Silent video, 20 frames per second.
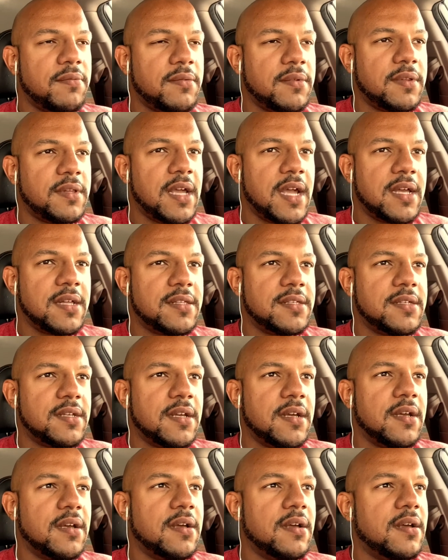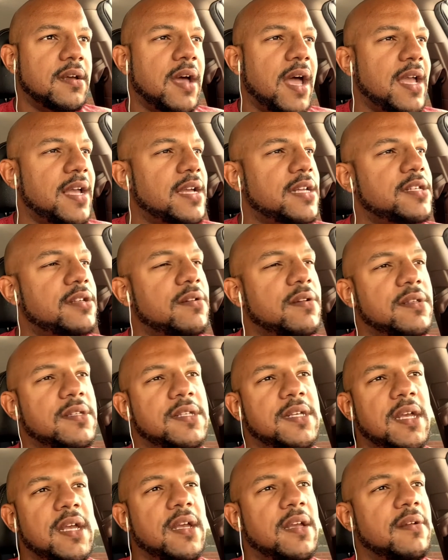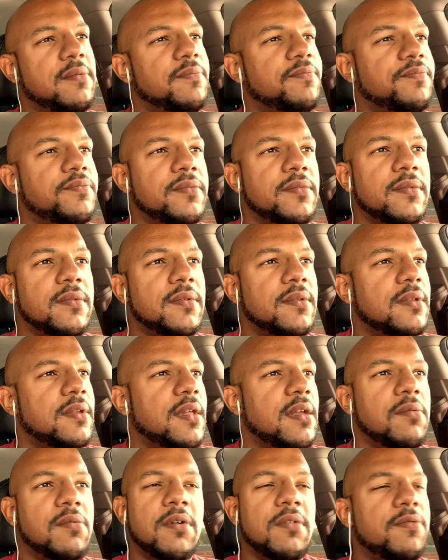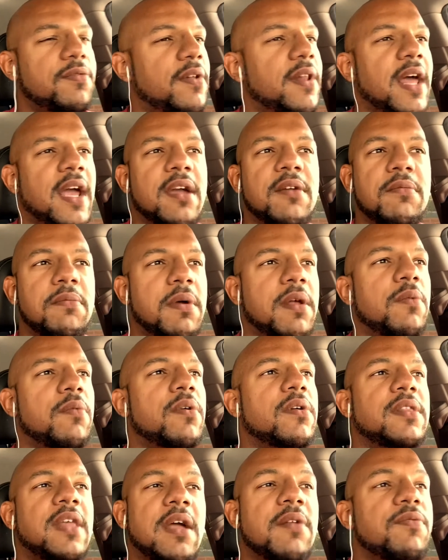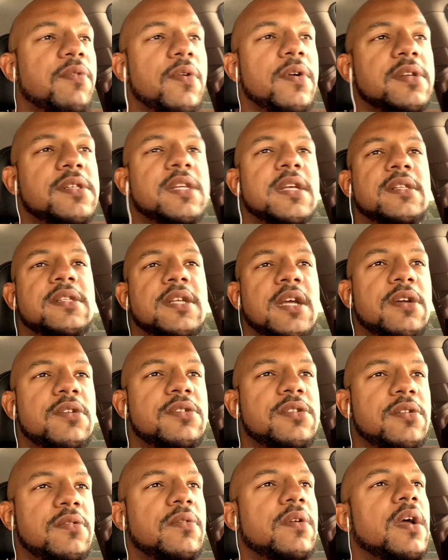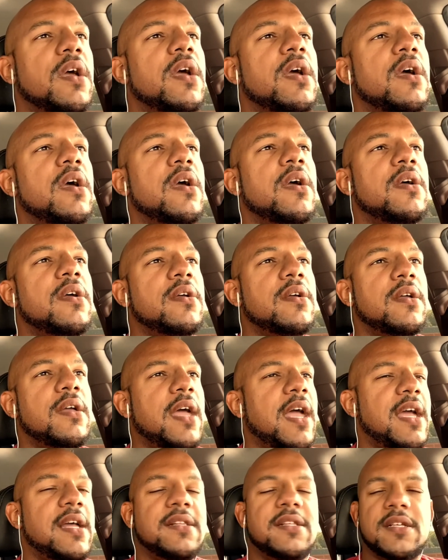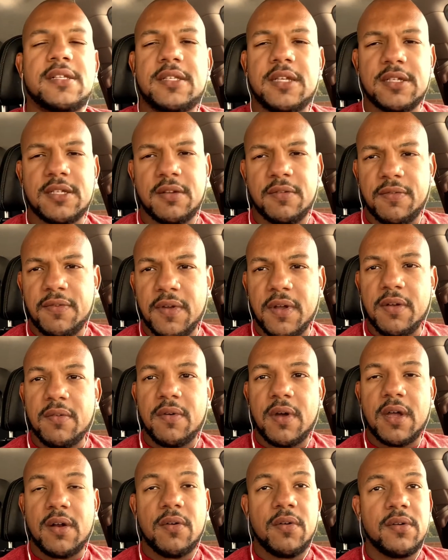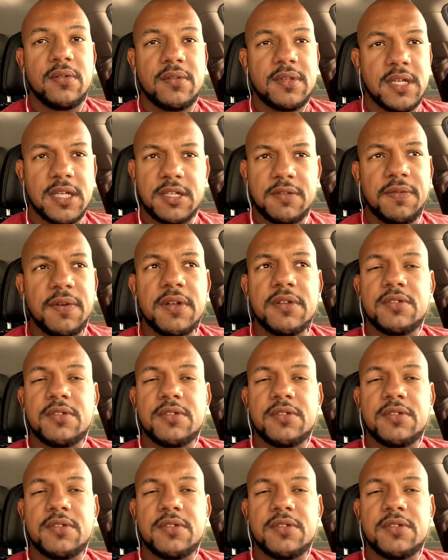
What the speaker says: I guess you could say, well, for lack of a better word, that voice that tells you hey, this doesn't feel right, or this feels